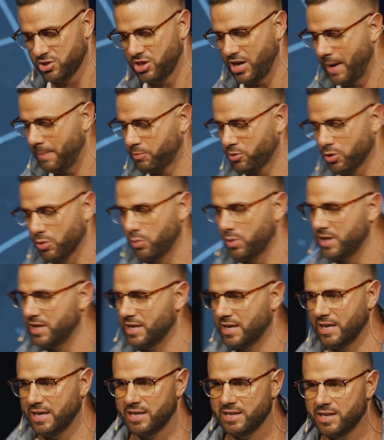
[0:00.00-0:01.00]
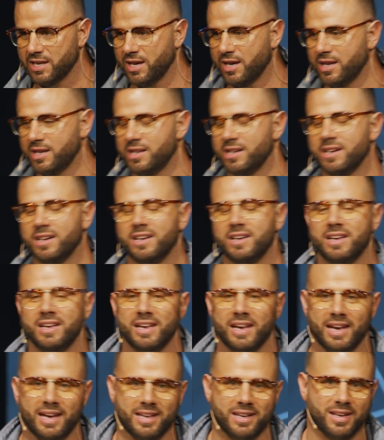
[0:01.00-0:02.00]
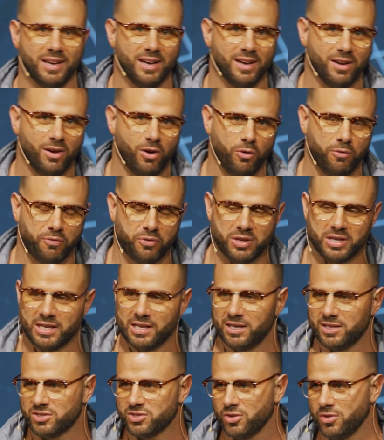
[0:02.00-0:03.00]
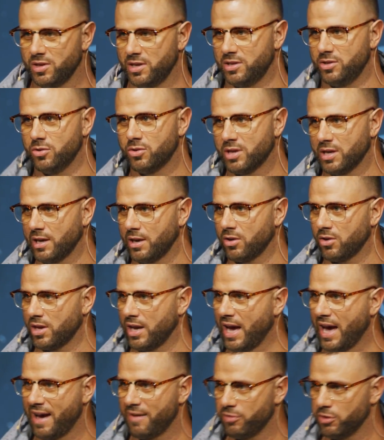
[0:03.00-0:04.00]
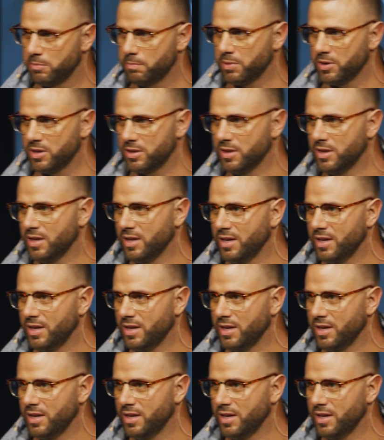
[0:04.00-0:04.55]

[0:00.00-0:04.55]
a chapter a week, get it done, and hopefully get it so that you can not only have it, but